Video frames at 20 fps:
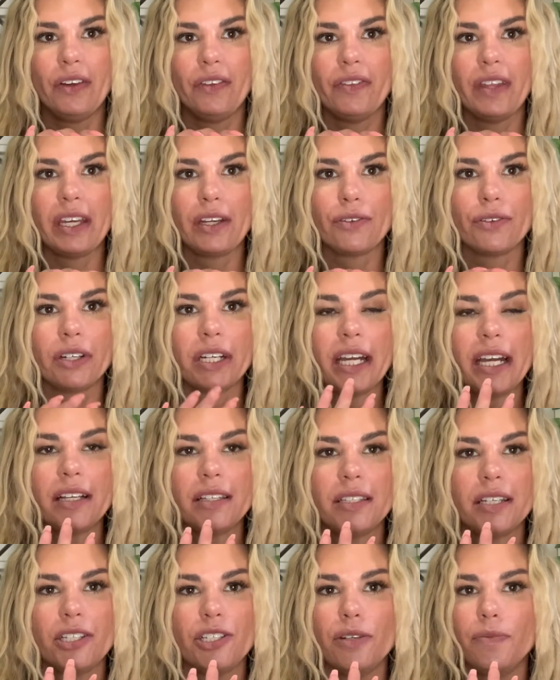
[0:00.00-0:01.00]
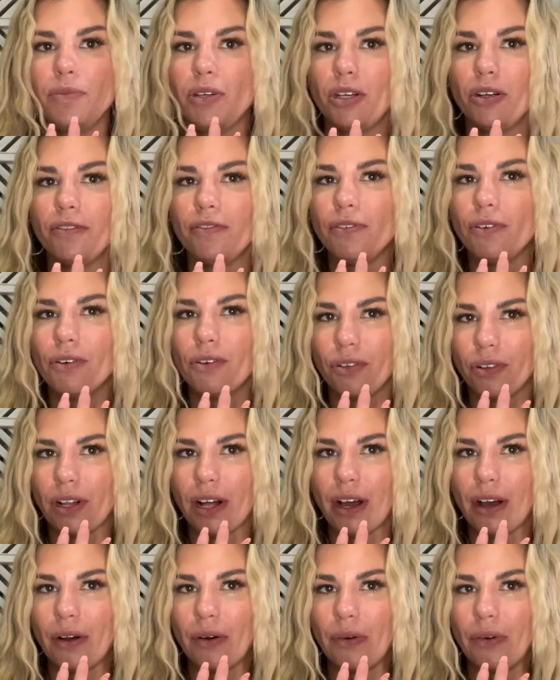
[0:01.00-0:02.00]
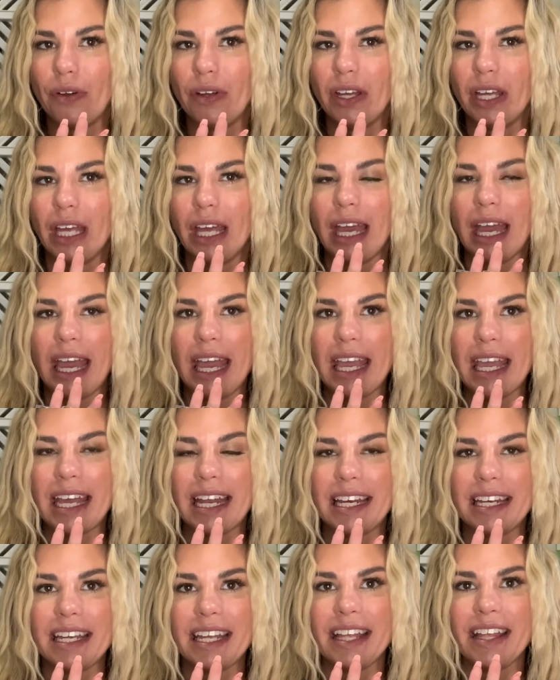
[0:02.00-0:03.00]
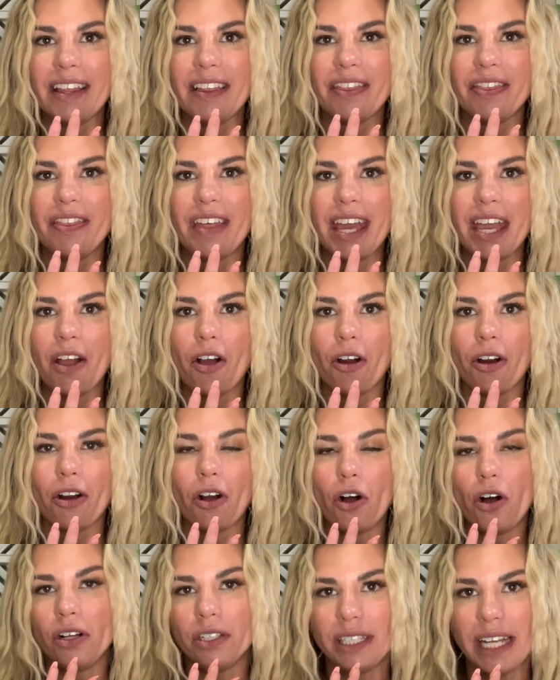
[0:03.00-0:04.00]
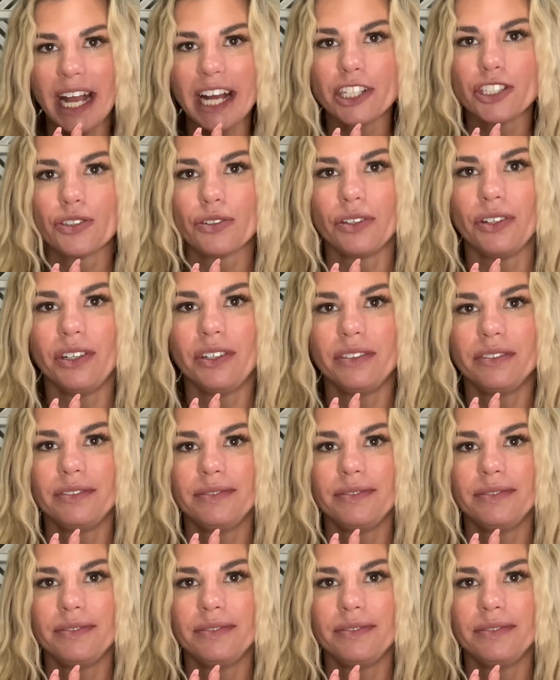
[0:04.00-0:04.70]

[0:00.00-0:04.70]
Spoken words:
They create such a beautiful glow, and they are all natural.